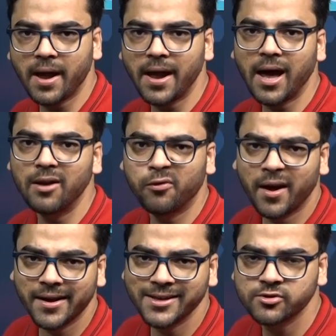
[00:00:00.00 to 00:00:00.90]
by
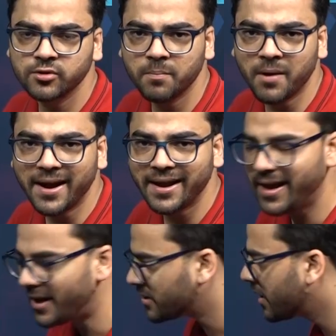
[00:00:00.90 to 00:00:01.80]
alpha raised to the power
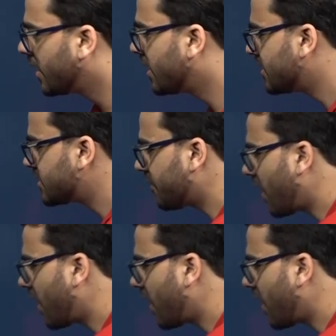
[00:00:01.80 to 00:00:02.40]
8? So if